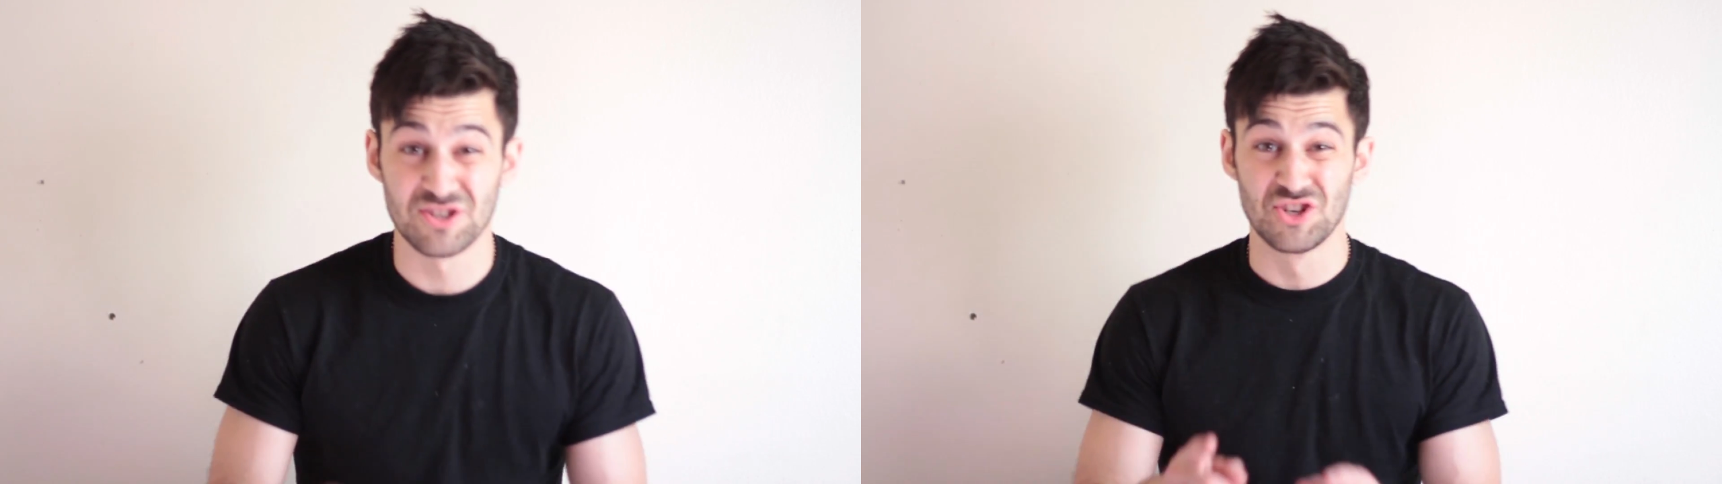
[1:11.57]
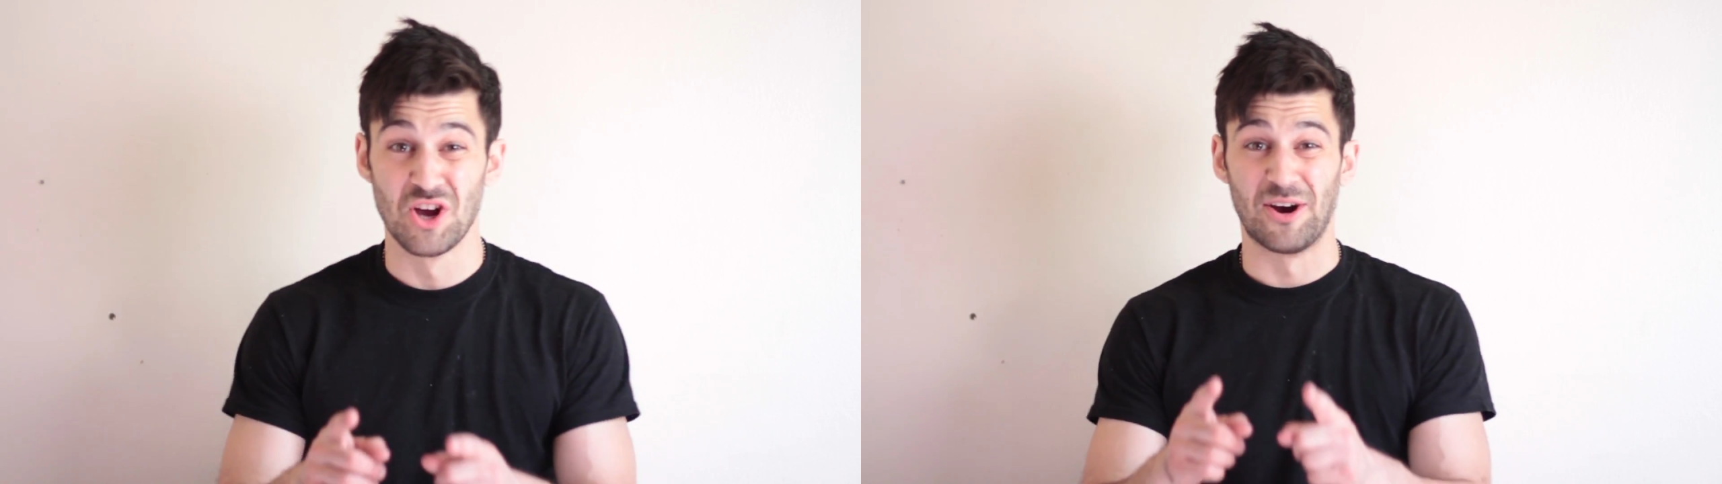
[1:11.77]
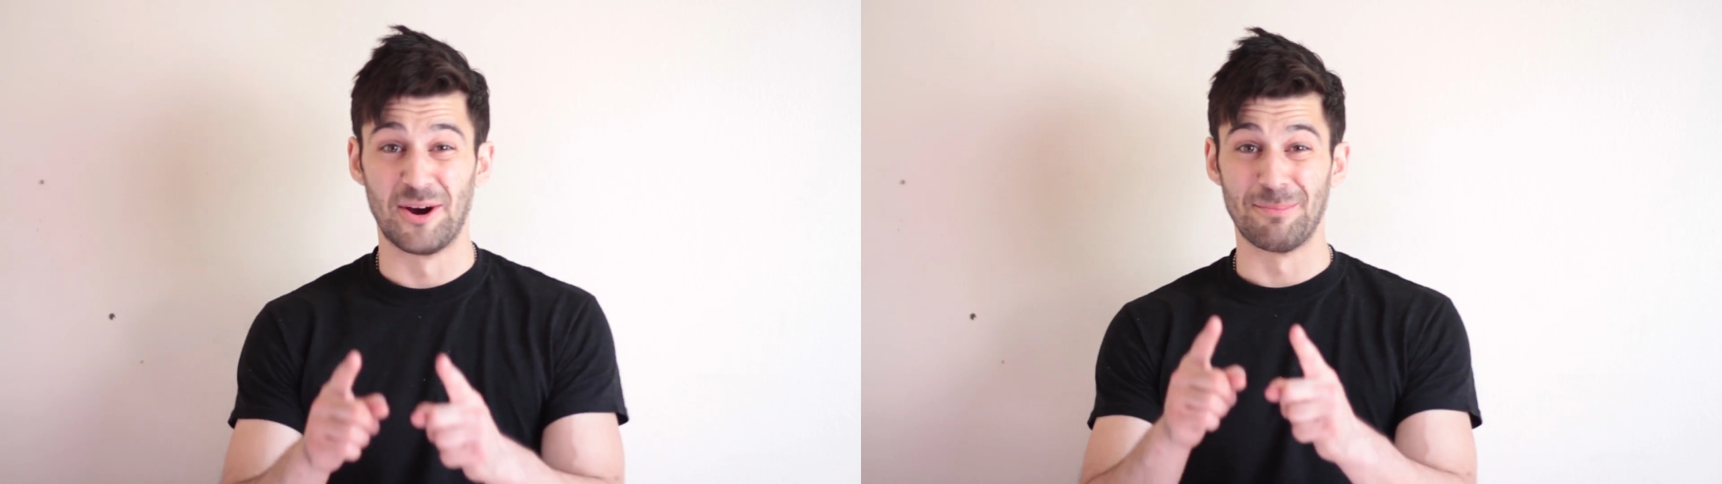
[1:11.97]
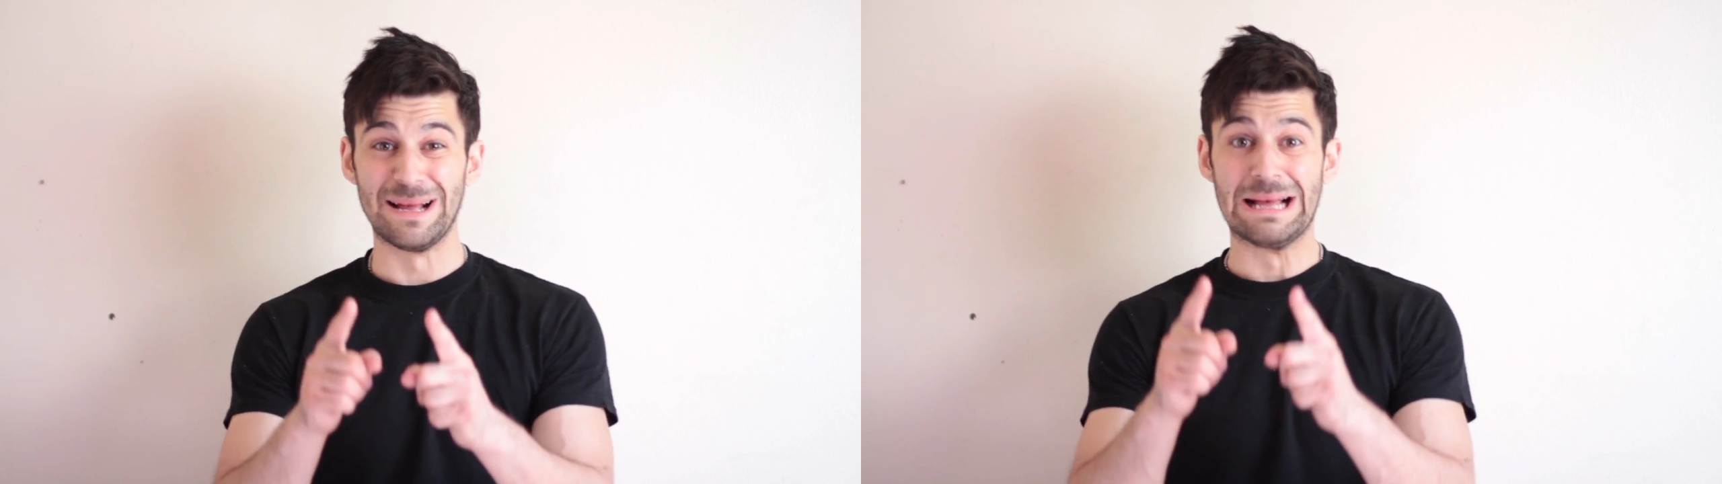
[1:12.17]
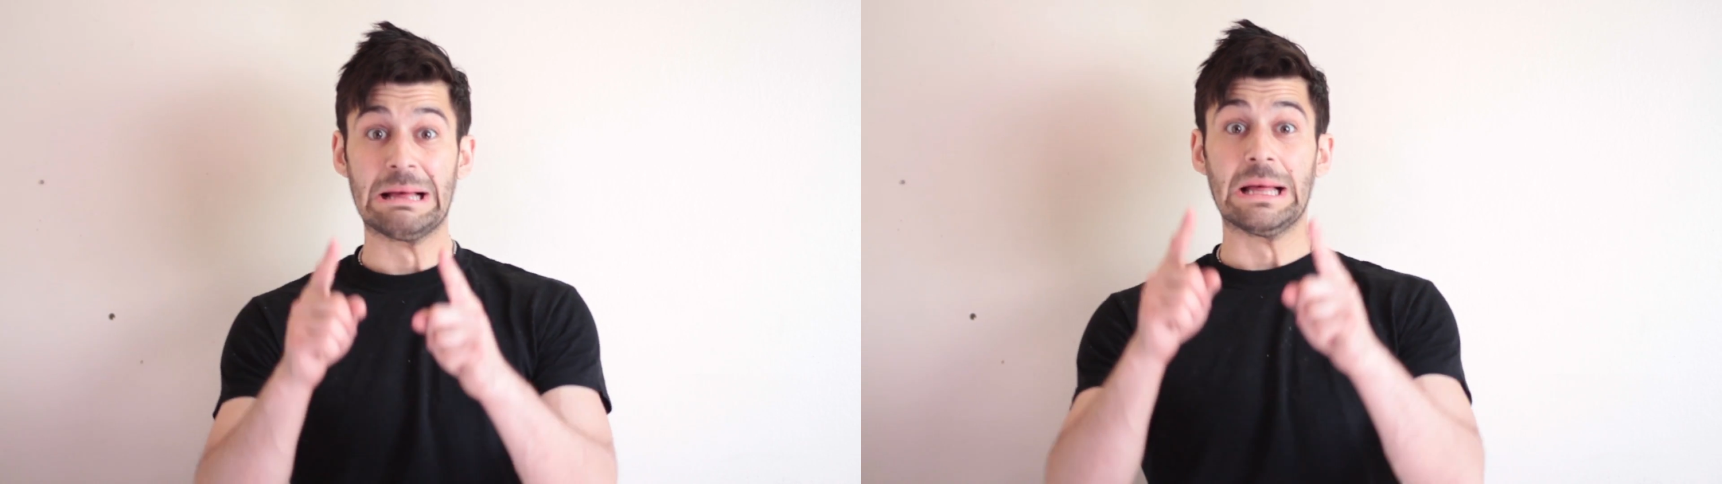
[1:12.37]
a charm?